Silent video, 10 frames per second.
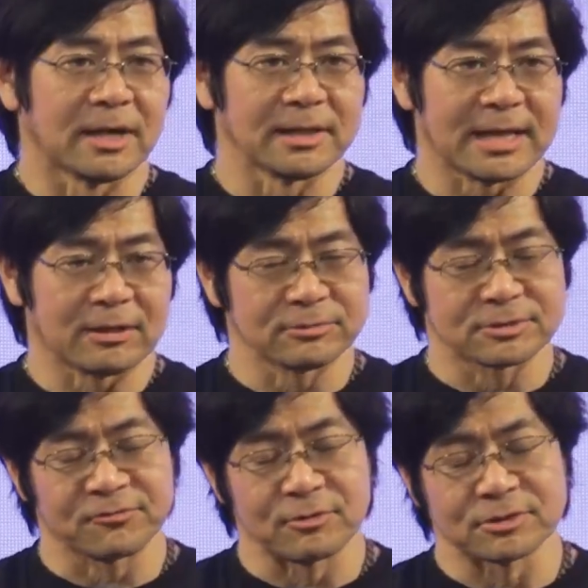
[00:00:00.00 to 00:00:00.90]

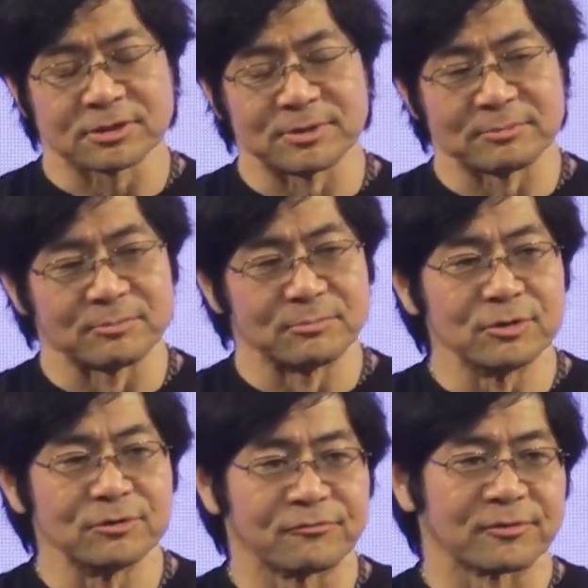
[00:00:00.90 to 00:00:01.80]
allows folks to be able to
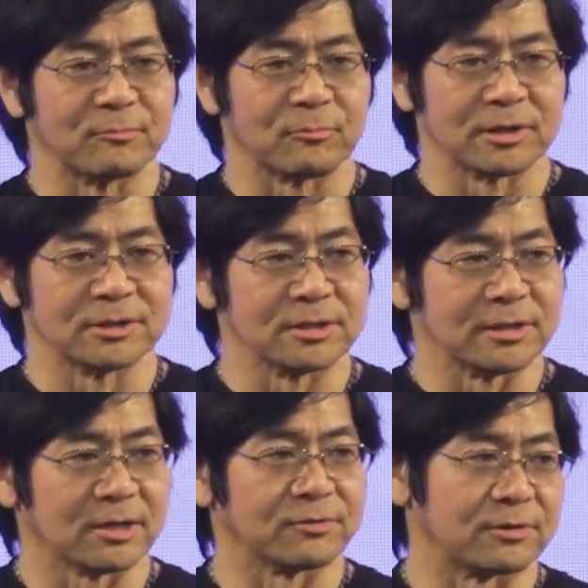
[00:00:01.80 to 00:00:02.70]
move from one to
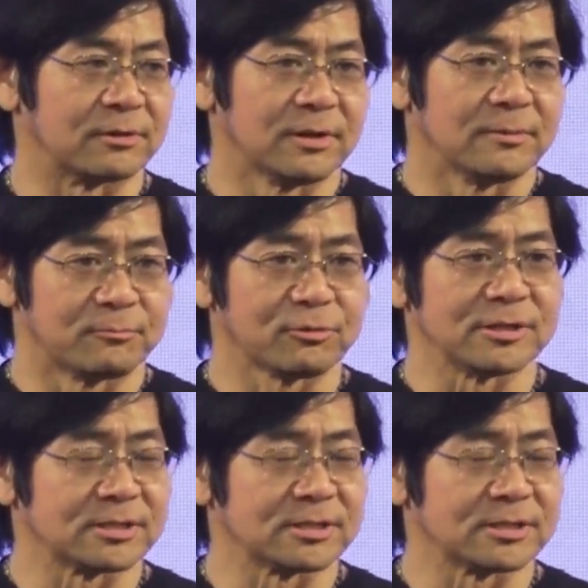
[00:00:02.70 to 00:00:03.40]
the other pretty